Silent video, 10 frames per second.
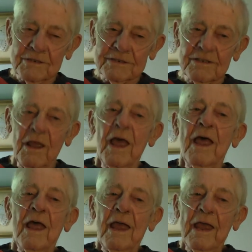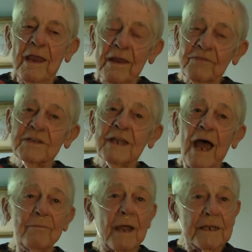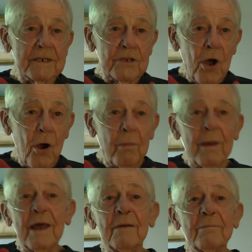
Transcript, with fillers: Once he, and at the time, I didn't know,